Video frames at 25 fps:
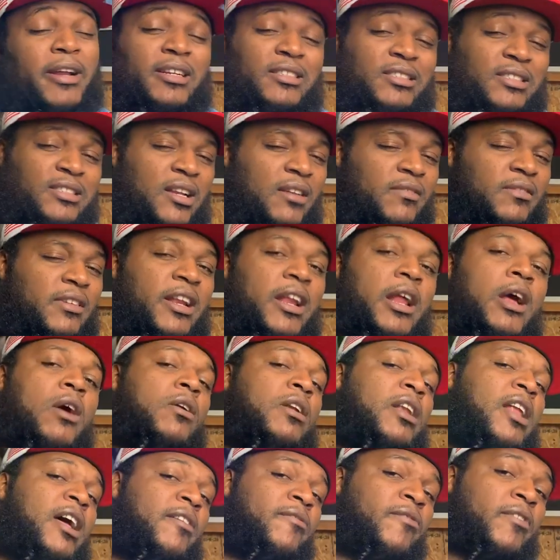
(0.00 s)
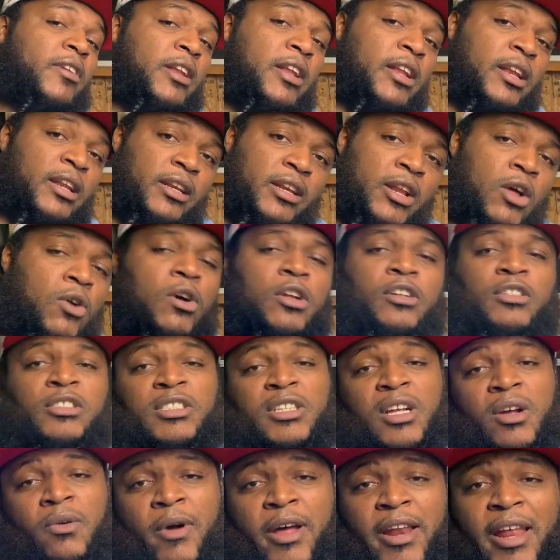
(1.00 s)
else's life than their own life and then don't
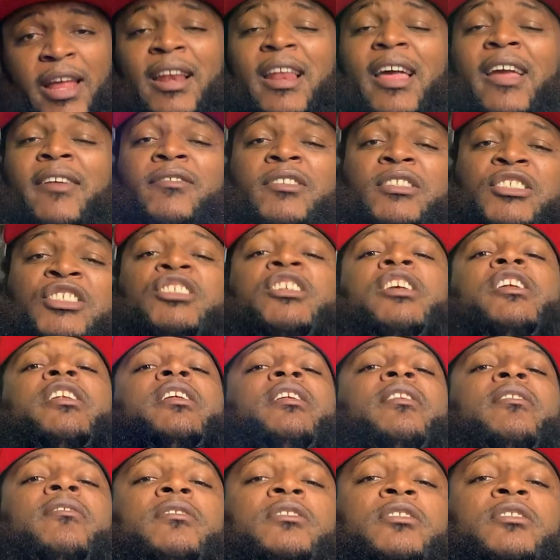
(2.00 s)
understand why their life is shitty and